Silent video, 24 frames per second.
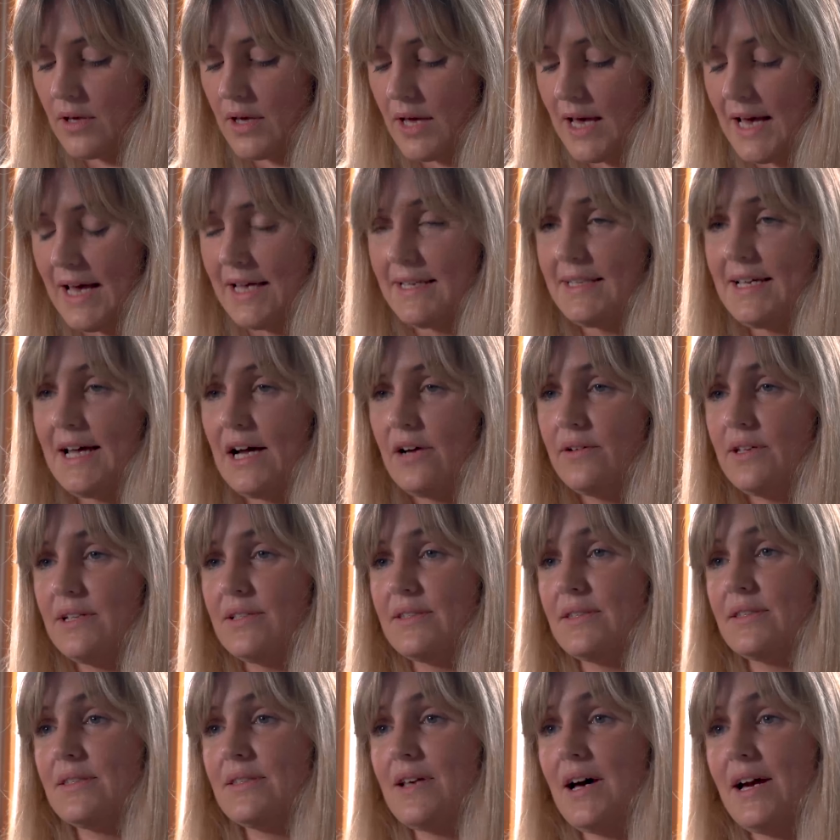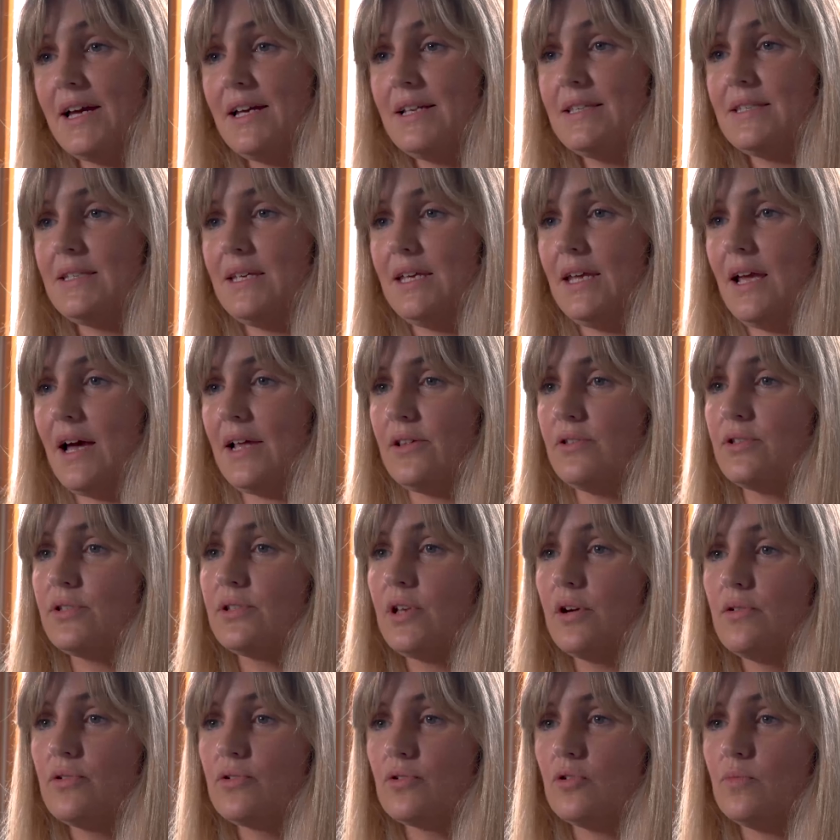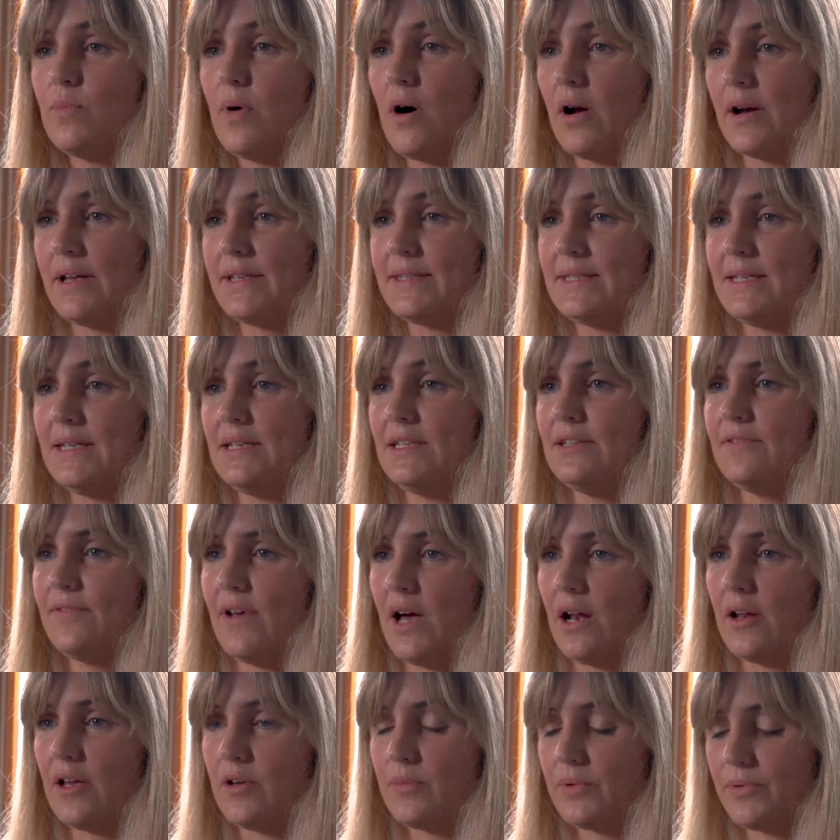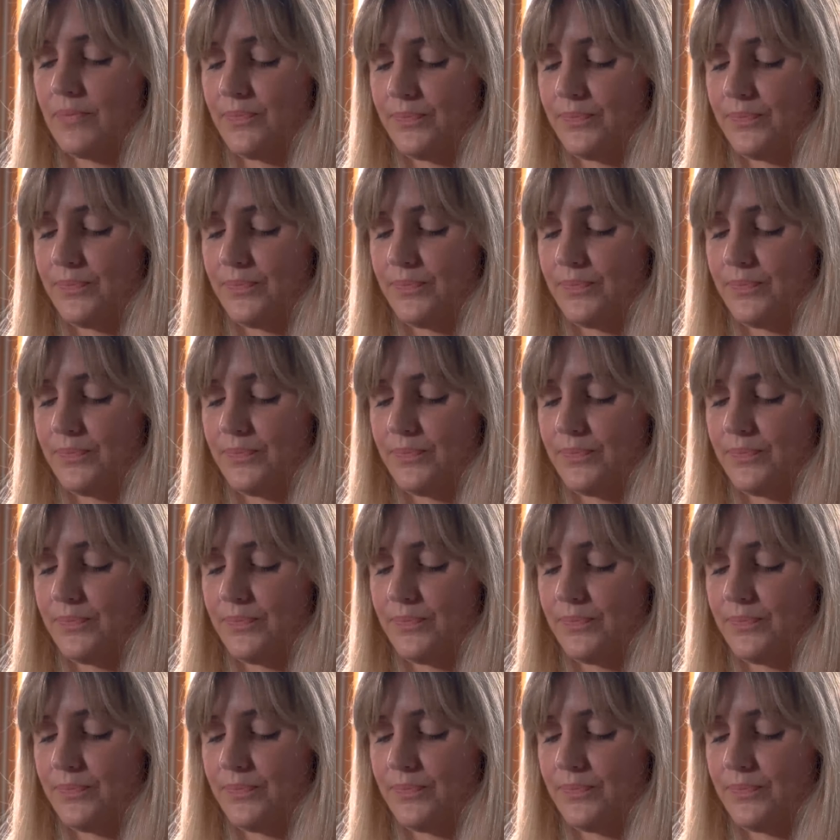And how did society and social policy develop?